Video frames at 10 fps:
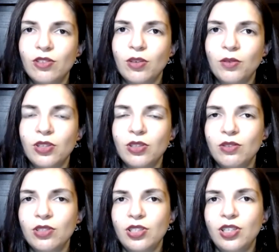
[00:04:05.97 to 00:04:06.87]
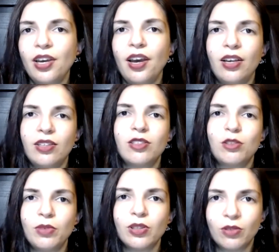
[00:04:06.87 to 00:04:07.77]
So he knows that he
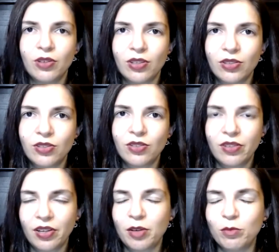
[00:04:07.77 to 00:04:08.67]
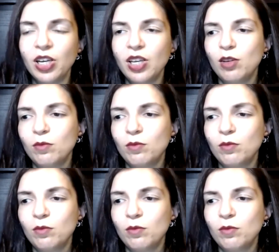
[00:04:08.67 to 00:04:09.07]
has to be loyal to them.